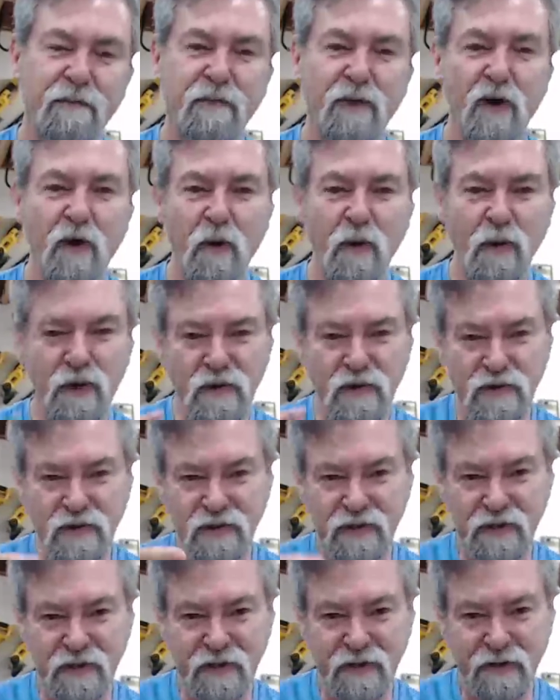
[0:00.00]

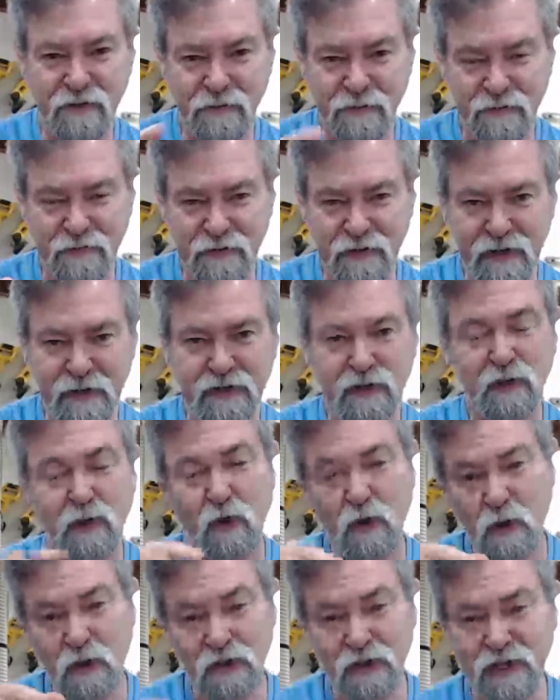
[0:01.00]
forwards, reverse,
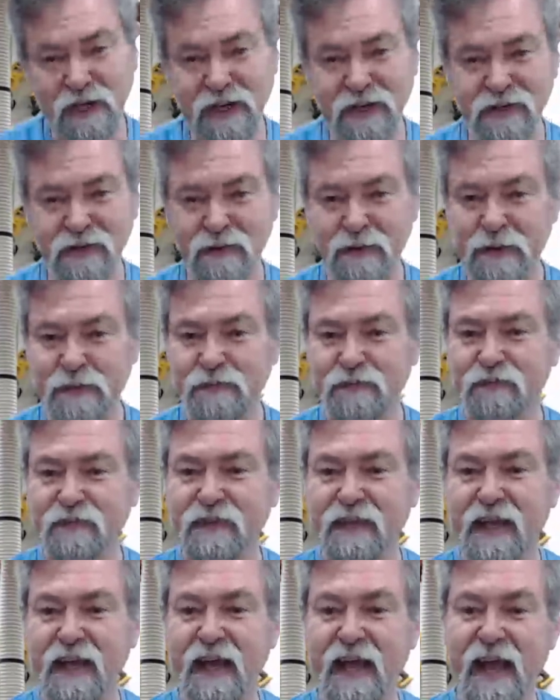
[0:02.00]
or stationary.
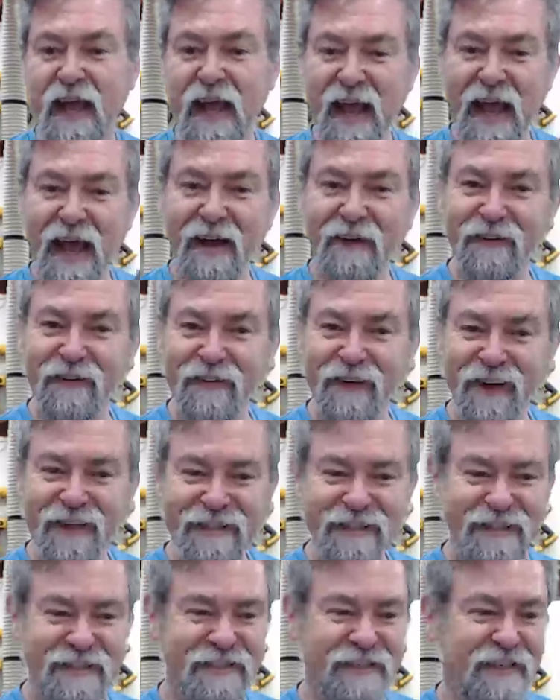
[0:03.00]
How
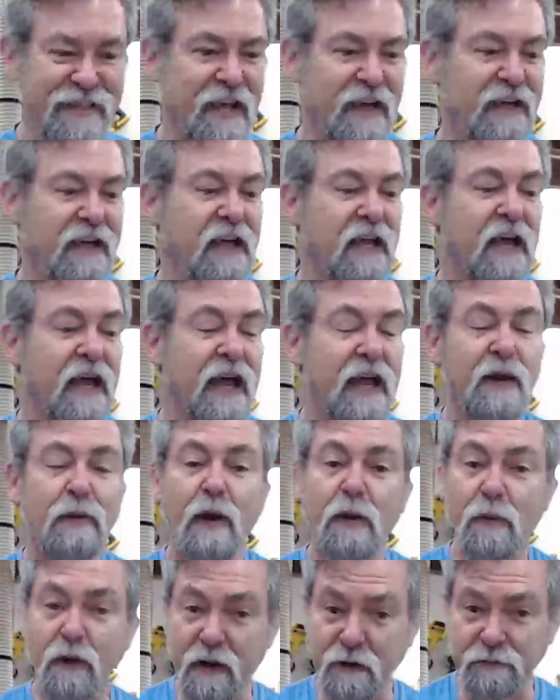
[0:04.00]
nice is that?
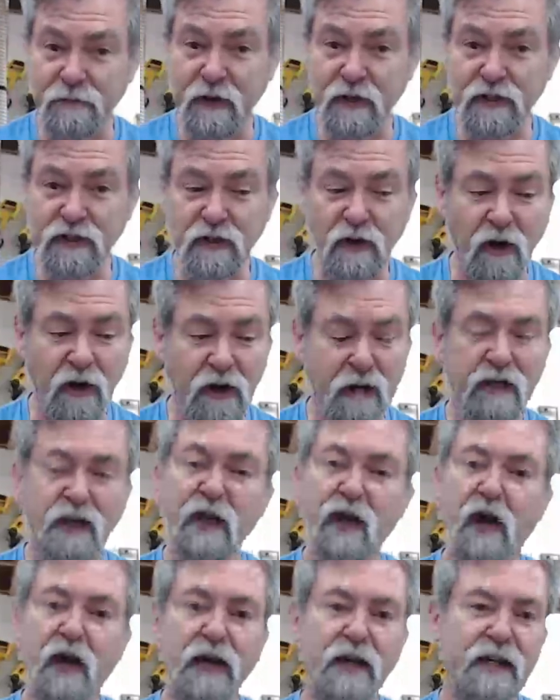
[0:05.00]
Anyway, when I first got it,
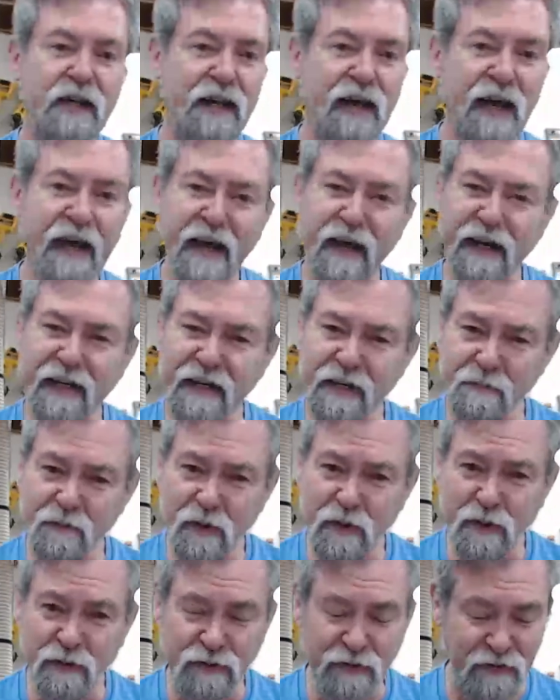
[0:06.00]
I could hardly
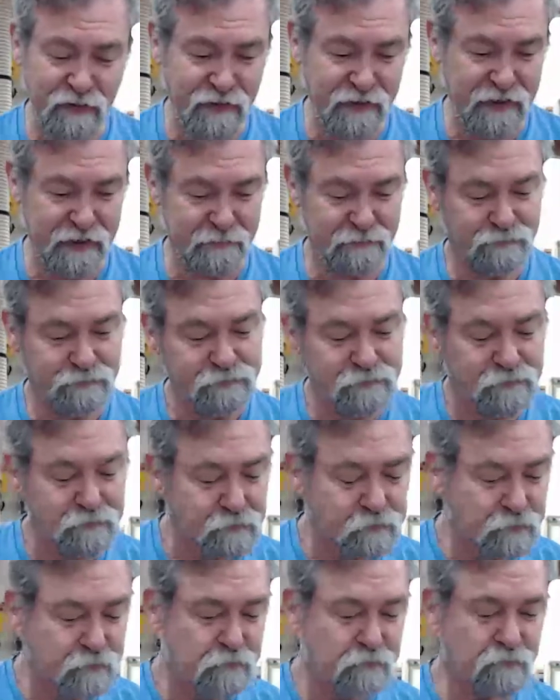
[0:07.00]
move the thing.
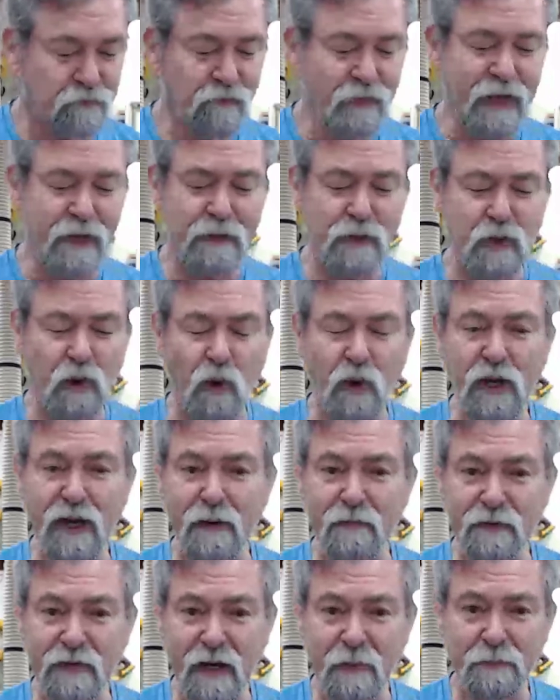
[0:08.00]
It was all
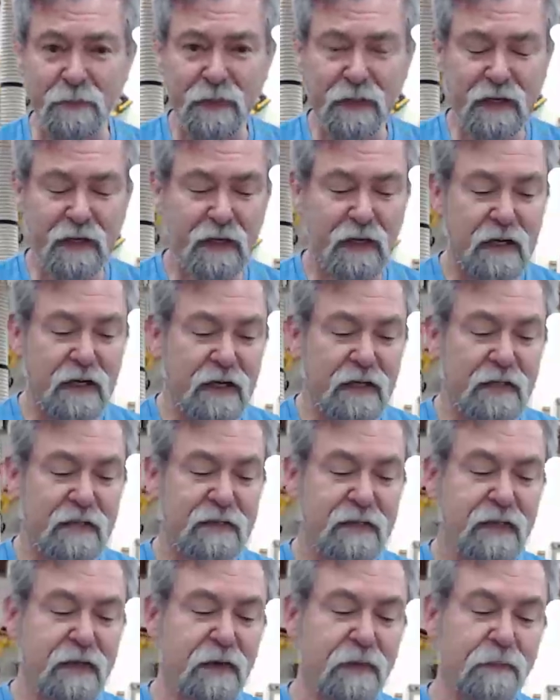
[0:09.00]
gummed up.
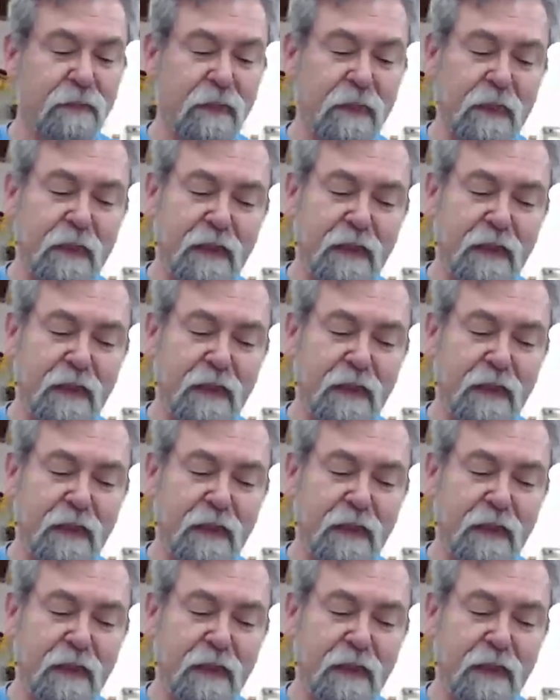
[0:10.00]
So